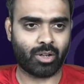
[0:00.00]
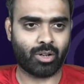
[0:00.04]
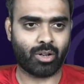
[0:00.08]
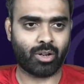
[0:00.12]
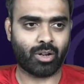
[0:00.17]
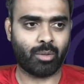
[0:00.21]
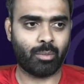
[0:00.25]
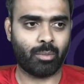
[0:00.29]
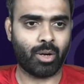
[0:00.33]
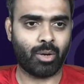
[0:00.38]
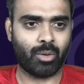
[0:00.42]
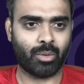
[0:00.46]
to
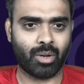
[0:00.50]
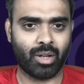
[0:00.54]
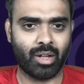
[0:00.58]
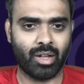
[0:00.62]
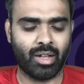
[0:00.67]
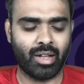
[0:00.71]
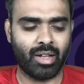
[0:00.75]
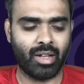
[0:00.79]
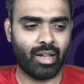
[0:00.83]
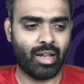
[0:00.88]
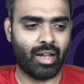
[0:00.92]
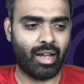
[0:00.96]
talk about,
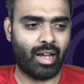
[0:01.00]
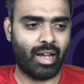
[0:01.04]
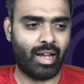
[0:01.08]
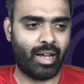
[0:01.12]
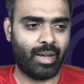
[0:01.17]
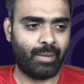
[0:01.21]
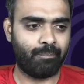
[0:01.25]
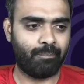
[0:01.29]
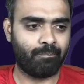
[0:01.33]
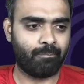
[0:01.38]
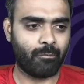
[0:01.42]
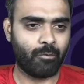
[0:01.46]

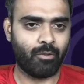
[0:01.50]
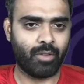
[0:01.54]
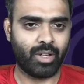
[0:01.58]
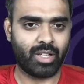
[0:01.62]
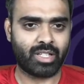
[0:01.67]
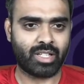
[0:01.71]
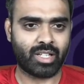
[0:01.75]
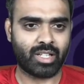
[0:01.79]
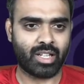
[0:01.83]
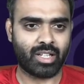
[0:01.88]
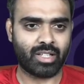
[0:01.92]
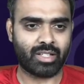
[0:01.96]

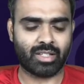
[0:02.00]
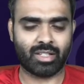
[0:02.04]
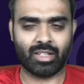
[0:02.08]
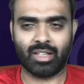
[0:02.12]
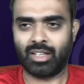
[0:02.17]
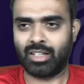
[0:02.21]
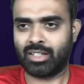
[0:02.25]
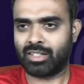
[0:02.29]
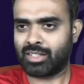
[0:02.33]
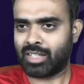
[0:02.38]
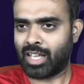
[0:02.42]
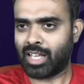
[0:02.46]
which is
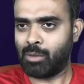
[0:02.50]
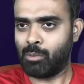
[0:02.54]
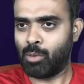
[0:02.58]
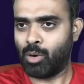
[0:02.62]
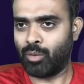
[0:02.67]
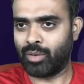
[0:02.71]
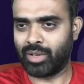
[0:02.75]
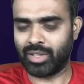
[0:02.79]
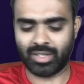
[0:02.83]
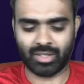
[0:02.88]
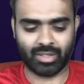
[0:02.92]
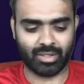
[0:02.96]
sell
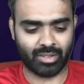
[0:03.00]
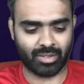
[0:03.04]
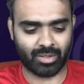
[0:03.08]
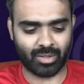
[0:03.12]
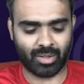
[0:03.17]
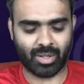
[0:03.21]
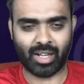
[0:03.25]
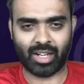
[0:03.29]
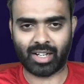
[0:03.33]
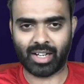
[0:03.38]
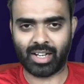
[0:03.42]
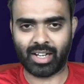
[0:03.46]
movies. So
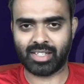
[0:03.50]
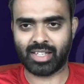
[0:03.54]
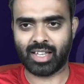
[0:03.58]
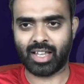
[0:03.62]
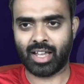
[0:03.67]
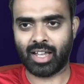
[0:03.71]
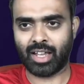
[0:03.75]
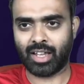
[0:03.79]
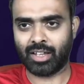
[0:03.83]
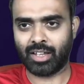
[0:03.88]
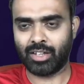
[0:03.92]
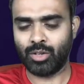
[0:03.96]
like, let's
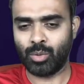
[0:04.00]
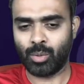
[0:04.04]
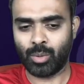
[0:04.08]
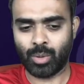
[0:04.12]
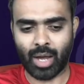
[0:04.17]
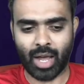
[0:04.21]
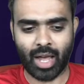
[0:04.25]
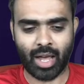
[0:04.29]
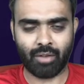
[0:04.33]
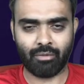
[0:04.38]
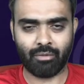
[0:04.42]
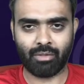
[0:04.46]
say you
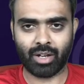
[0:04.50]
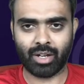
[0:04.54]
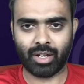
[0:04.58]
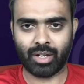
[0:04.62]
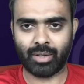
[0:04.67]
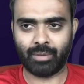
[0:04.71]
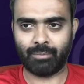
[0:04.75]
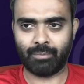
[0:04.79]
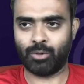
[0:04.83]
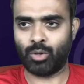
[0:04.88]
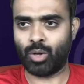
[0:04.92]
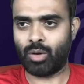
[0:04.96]
have
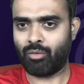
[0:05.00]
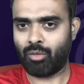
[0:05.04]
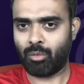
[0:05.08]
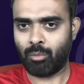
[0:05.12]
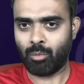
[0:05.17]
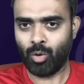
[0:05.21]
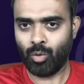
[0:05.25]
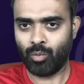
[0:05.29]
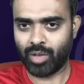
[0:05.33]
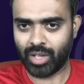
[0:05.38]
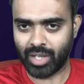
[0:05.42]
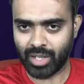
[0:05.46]
a
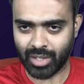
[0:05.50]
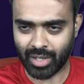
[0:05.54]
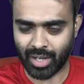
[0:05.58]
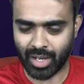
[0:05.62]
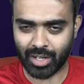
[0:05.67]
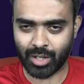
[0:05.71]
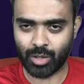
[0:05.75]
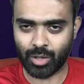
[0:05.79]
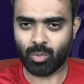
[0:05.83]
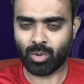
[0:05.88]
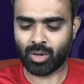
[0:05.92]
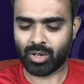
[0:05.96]
movie
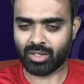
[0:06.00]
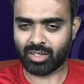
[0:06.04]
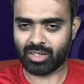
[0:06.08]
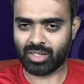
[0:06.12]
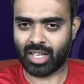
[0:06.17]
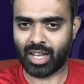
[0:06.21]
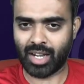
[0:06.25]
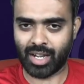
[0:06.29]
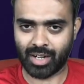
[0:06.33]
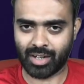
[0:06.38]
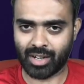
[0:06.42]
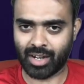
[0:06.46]
and you want to
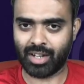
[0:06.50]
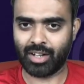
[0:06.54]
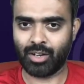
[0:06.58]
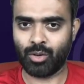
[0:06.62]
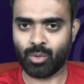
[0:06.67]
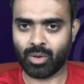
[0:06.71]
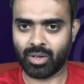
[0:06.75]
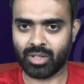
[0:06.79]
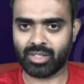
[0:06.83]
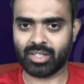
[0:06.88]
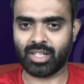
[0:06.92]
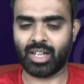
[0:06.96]
sell it, and you
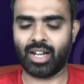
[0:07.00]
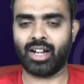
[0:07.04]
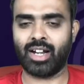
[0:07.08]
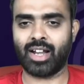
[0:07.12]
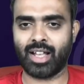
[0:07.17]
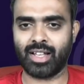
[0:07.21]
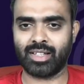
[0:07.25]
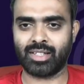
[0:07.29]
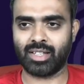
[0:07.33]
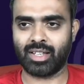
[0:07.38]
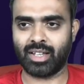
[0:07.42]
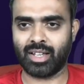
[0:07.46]
want to sell it
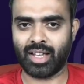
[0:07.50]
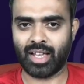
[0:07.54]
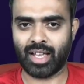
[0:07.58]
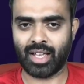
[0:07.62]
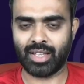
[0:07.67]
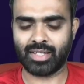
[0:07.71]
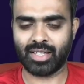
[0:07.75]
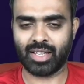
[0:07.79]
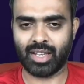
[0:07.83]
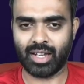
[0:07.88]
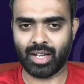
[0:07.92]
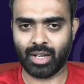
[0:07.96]
as
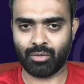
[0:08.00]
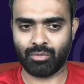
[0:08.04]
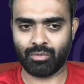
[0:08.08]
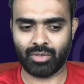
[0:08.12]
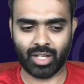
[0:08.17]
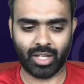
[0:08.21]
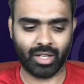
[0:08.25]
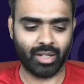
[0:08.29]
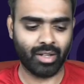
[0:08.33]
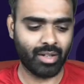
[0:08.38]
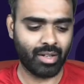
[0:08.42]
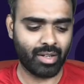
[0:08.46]
an
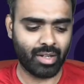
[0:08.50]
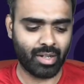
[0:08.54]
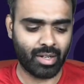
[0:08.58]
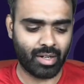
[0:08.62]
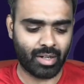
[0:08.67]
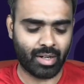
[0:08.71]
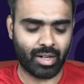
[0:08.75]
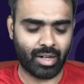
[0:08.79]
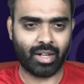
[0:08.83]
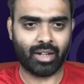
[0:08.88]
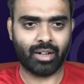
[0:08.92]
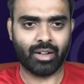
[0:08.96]
NFT,
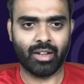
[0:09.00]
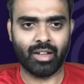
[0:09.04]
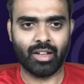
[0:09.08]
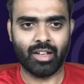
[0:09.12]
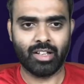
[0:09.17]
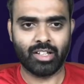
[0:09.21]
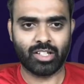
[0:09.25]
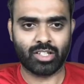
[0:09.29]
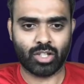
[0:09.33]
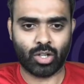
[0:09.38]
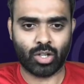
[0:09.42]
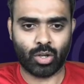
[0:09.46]
right?
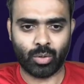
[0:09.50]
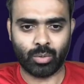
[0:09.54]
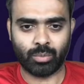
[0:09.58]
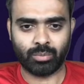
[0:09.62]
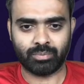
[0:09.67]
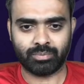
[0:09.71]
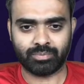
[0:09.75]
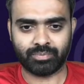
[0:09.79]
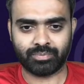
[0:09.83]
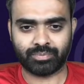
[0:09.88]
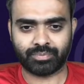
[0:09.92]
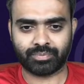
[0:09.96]

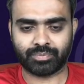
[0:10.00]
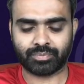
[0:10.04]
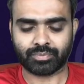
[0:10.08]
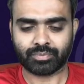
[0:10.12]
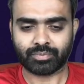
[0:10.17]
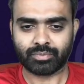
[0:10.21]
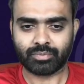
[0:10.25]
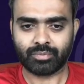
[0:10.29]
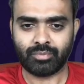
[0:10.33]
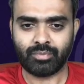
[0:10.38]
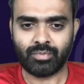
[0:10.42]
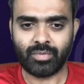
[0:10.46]
So
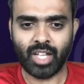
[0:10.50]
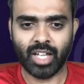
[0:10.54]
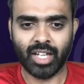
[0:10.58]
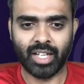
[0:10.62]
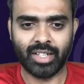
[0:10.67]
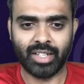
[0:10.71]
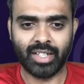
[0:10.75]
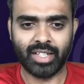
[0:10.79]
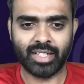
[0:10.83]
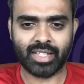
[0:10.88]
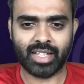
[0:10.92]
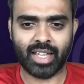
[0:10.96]

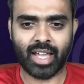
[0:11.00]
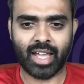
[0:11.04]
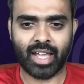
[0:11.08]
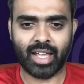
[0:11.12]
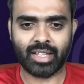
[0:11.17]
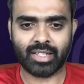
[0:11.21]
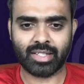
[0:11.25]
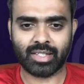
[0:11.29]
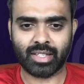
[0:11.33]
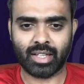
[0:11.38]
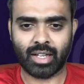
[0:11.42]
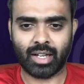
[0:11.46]
in this
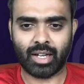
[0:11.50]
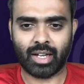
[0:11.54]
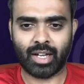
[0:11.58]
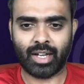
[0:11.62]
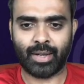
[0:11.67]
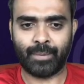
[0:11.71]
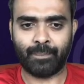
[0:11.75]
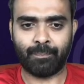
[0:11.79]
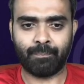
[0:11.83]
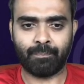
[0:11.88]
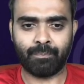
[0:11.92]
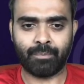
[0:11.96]
case,
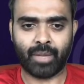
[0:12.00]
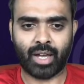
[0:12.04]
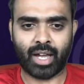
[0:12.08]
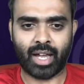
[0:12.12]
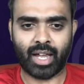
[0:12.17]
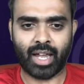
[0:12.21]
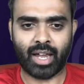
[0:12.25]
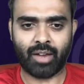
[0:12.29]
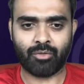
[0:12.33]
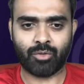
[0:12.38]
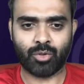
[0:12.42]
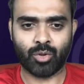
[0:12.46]

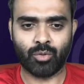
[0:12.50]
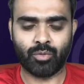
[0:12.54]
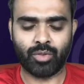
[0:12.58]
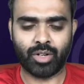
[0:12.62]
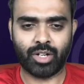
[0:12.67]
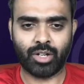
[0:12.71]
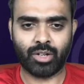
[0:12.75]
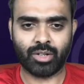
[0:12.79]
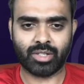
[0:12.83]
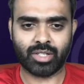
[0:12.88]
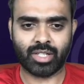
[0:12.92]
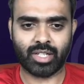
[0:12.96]
I have two
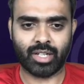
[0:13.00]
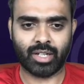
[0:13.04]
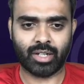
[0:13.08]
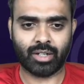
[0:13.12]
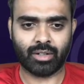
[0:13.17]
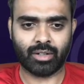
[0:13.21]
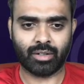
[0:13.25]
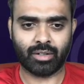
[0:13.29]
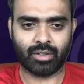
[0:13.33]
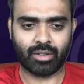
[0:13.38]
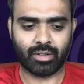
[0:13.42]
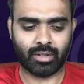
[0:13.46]
videos here.